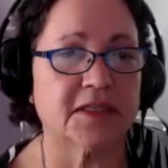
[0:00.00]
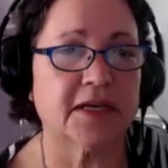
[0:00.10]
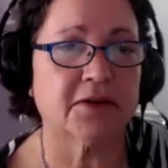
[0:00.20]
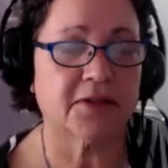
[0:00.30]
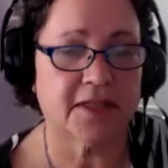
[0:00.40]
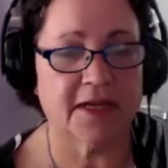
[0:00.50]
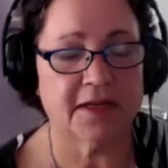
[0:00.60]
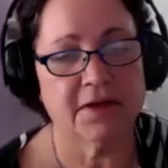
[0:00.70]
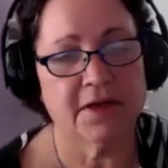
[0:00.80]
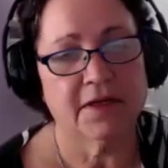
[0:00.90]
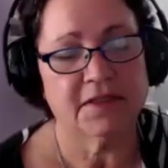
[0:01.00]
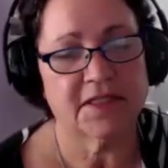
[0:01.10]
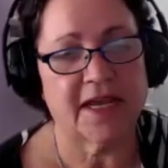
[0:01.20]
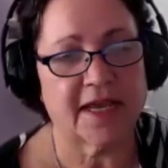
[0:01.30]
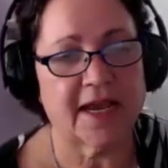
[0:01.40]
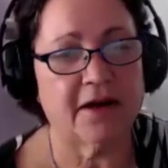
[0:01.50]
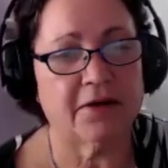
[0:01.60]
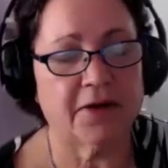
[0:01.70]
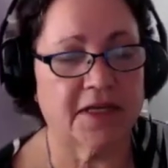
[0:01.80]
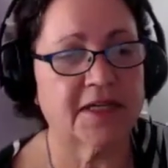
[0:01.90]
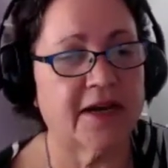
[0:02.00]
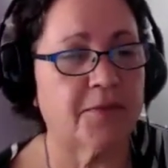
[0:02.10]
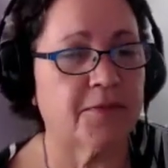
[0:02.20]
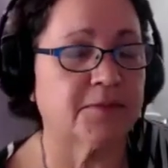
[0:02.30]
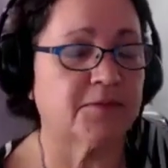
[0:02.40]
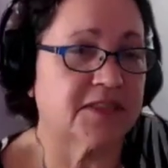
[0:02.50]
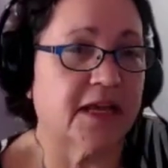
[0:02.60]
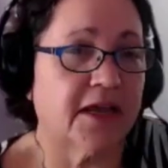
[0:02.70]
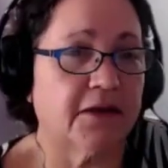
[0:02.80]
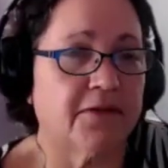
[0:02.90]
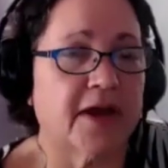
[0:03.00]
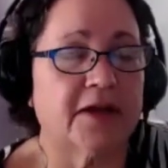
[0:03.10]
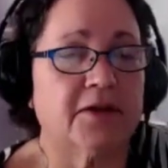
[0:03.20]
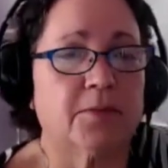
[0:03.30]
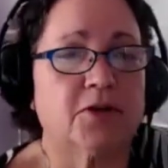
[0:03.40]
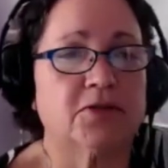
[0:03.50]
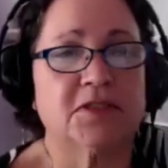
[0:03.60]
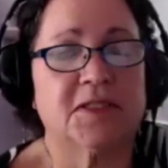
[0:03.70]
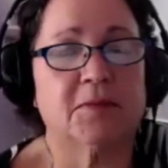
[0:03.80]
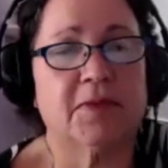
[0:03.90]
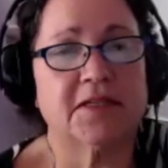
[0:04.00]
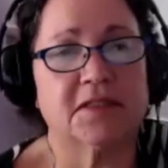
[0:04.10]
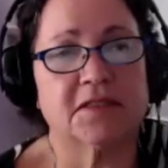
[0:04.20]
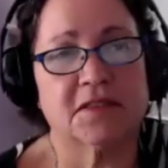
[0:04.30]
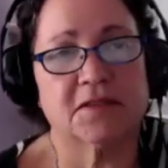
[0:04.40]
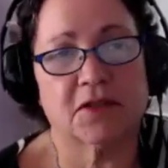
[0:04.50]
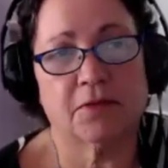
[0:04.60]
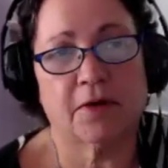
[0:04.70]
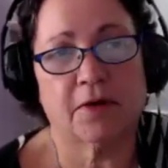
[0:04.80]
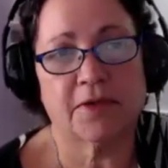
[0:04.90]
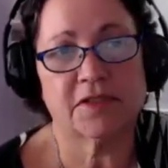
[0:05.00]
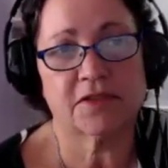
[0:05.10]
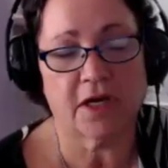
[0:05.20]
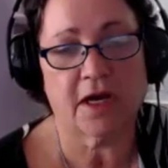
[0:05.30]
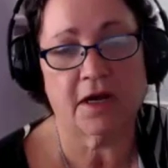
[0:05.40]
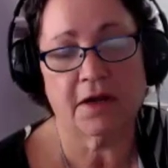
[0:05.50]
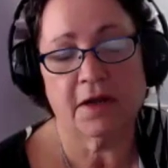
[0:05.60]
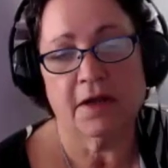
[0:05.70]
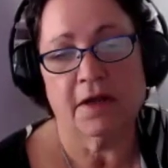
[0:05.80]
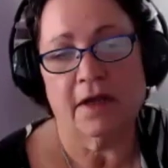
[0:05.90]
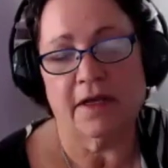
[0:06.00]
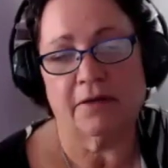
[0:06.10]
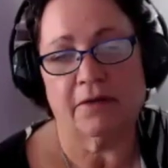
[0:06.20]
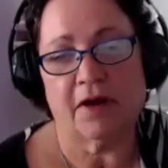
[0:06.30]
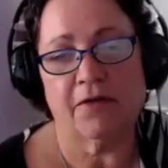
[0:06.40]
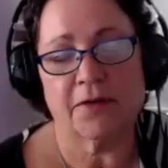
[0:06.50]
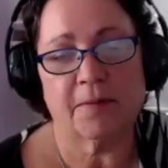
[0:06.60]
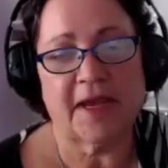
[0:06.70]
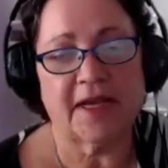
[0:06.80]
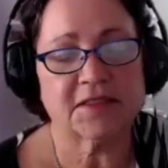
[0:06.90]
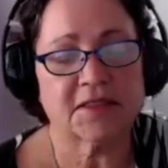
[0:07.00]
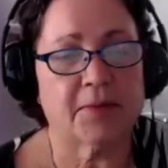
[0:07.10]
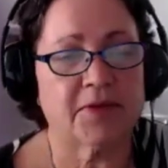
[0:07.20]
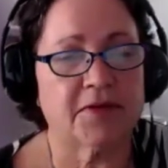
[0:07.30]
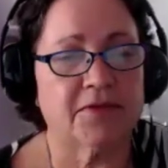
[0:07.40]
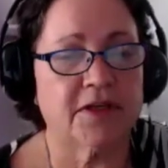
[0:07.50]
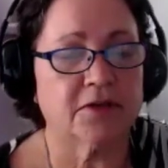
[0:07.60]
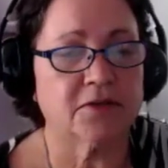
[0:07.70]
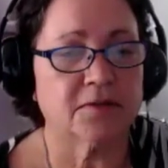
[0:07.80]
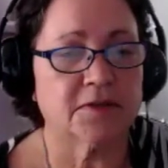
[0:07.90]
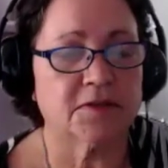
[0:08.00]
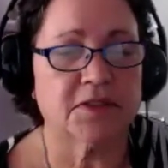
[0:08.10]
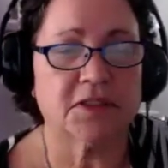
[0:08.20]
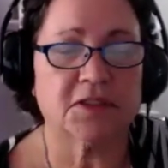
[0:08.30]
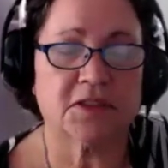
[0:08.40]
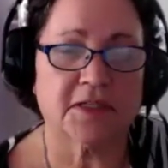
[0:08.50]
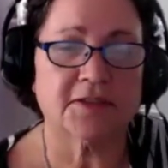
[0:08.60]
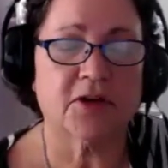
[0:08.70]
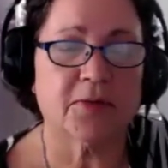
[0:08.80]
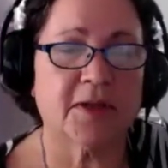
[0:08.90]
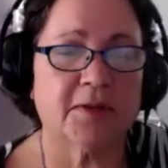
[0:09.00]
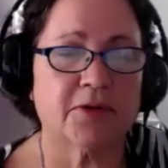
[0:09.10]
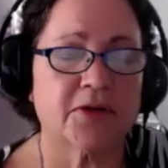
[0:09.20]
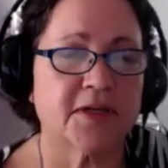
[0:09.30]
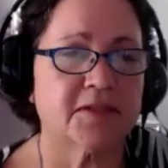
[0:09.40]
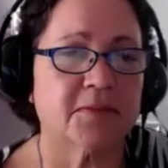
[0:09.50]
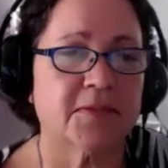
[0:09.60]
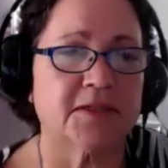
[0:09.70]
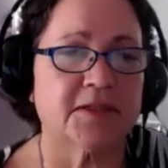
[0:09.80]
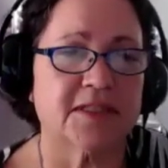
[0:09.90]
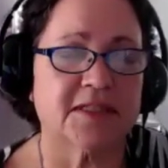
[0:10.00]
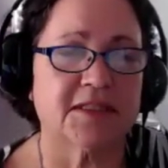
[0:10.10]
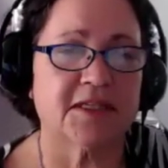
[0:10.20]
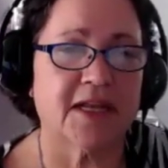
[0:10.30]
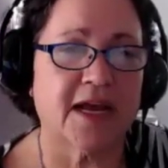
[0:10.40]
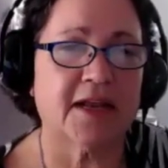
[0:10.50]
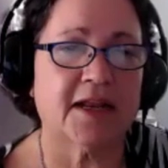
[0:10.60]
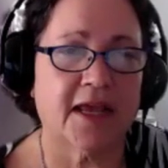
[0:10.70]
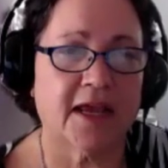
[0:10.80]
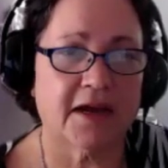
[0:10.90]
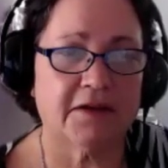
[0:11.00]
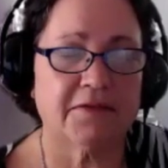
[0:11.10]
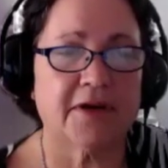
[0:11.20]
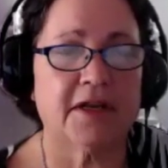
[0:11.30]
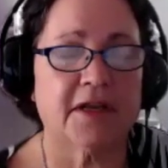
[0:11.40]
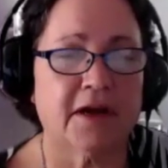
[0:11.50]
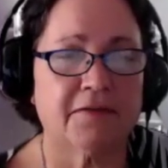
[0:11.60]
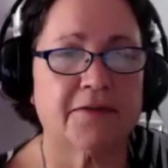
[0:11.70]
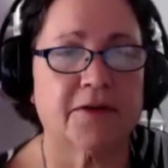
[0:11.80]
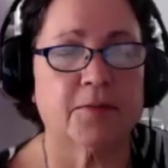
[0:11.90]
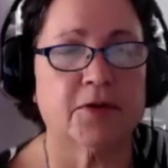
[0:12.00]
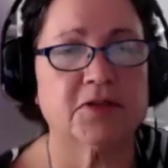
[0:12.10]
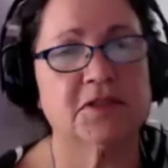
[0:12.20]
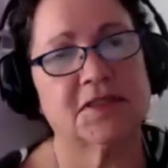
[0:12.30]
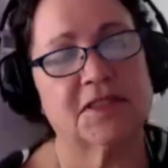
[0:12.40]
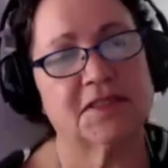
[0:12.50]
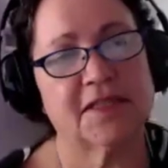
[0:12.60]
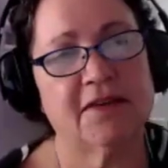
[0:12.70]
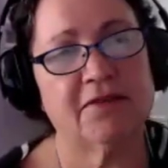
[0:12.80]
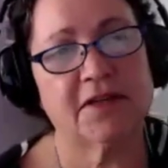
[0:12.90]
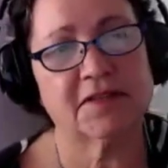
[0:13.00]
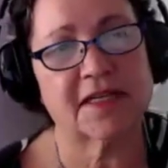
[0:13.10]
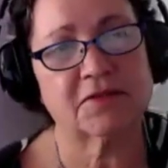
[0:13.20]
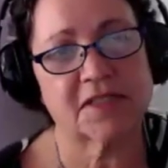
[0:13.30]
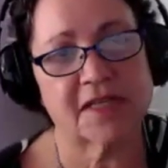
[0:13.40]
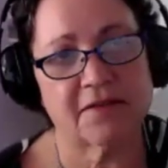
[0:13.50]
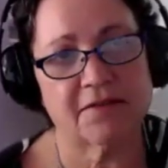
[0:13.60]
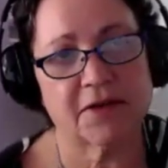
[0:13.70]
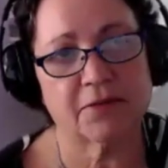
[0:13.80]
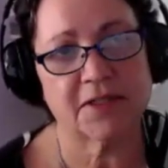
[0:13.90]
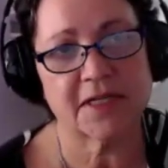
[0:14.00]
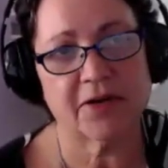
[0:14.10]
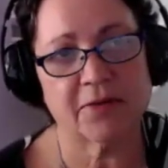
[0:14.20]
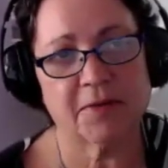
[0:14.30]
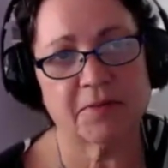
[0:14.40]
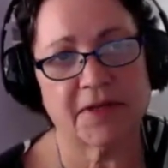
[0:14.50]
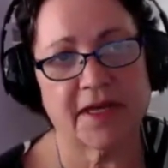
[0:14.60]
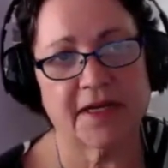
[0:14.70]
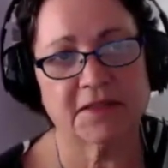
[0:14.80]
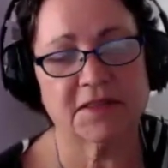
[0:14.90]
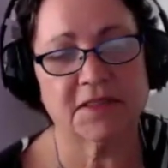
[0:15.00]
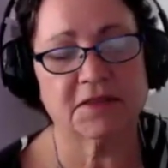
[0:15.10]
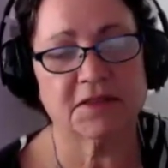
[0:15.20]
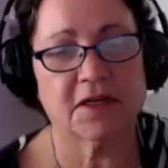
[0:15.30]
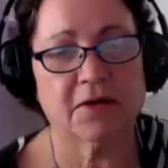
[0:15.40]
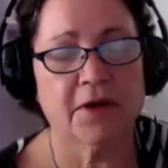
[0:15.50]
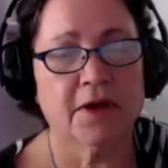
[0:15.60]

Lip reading: they could then take out and to help them save on an emergency basis. And so what we saw, over the past couple of years, was we just saw so many participants that did not have enough emergency savings outside of their retirement plans. And so